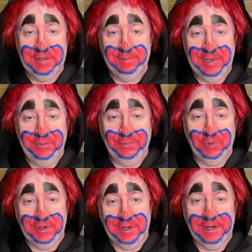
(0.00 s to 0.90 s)

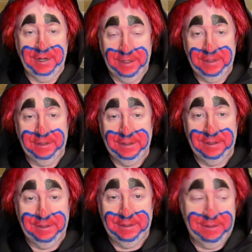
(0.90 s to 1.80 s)
before
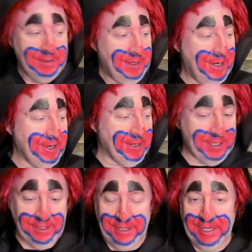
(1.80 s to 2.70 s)
Honor
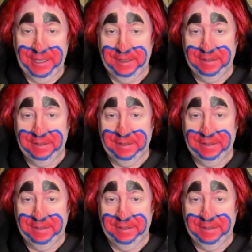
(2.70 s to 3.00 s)
Killing.